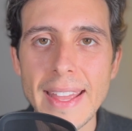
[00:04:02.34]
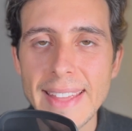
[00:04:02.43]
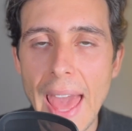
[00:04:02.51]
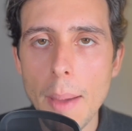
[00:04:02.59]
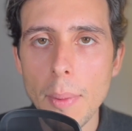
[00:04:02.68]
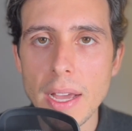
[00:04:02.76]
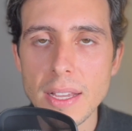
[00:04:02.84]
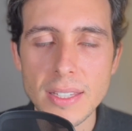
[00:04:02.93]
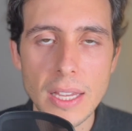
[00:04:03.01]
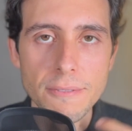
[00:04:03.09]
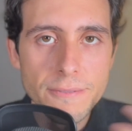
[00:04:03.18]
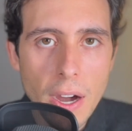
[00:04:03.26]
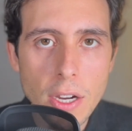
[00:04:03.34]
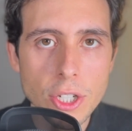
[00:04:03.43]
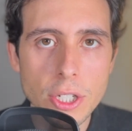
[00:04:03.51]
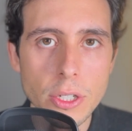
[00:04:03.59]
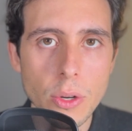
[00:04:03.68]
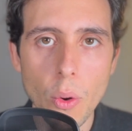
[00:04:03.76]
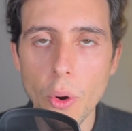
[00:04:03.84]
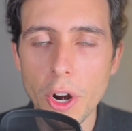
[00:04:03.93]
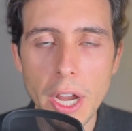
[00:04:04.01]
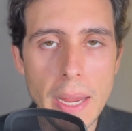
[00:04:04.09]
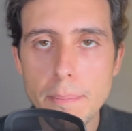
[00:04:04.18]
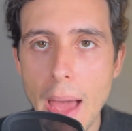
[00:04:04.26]
Gamma is a function
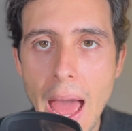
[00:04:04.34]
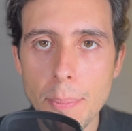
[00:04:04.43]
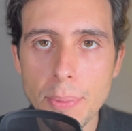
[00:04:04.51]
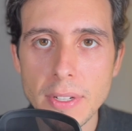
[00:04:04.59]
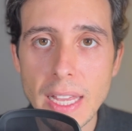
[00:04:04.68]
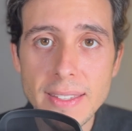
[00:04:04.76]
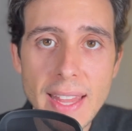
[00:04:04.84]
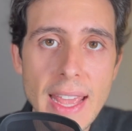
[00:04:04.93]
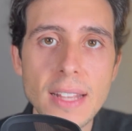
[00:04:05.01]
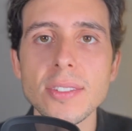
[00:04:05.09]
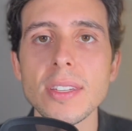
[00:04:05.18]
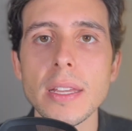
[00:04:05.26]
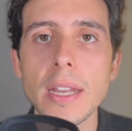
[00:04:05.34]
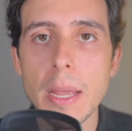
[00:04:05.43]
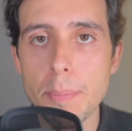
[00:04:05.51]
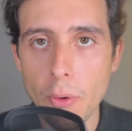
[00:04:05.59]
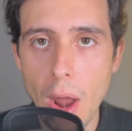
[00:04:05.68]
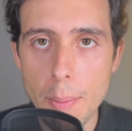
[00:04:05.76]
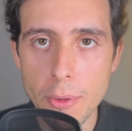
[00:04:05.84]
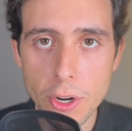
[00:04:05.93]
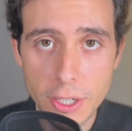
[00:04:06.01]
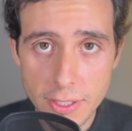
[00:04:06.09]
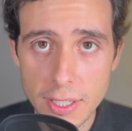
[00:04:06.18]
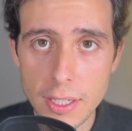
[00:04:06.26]
or a map that takes in a
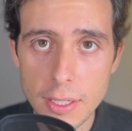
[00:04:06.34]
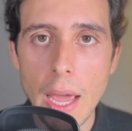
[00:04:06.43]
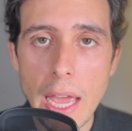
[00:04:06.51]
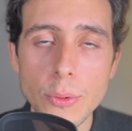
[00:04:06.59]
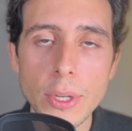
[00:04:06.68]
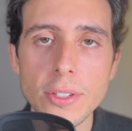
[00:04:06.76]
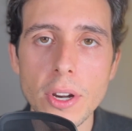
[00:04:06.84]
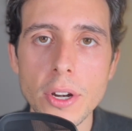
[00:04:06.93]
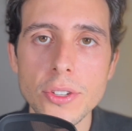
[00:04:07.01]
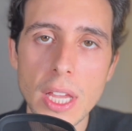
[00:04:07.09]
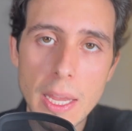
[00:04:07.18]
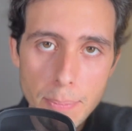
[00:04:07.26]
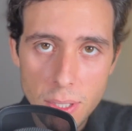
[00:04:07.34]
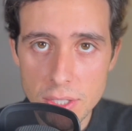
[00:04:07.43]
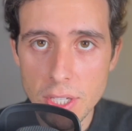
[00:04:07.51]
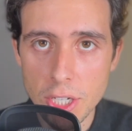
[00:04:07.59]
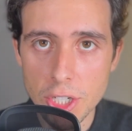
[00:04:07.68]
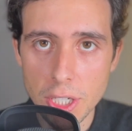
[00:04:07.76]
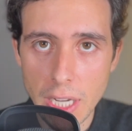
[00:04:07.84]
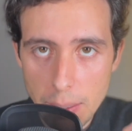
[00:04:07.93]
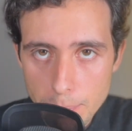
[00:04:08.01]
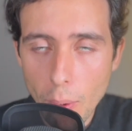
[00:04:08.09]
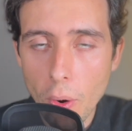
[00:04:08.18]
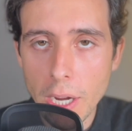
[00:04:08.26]
parameter t and returns a position,
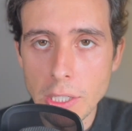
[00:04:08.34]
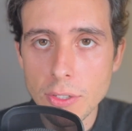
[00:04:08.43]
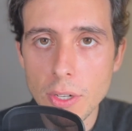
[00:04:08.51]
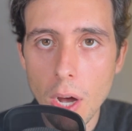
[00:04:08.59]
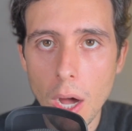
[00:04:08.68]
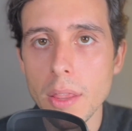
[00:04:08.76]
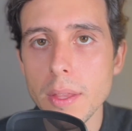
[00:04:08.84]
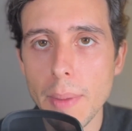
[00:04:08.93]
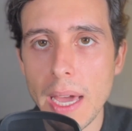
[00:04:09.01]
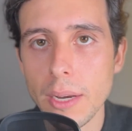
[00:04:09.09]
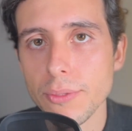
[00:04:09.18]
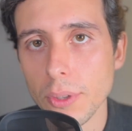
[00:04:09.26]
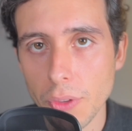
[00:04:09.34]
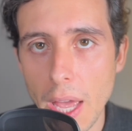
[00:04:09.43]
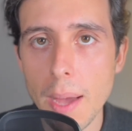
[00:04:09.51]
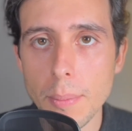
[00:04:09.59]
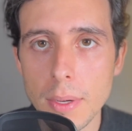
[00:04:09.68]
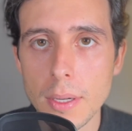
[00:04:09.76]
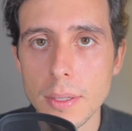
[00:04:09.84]
a point, on the manifold M.